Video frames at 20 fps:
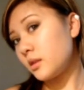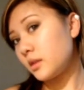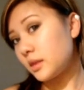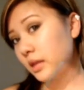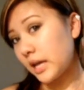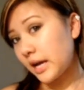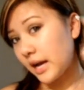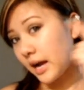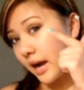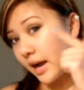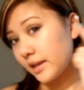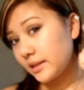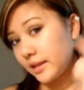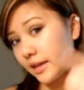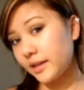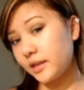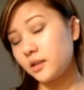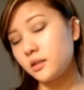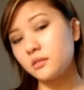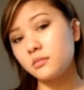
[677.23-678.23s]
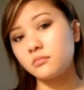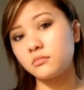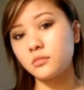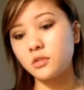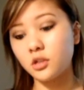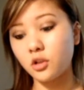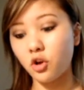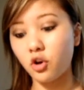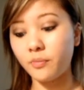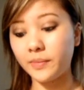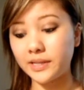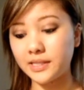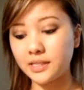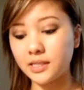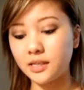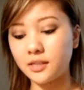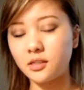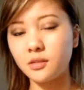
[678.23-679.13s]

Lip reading: that highlight glow on my skin,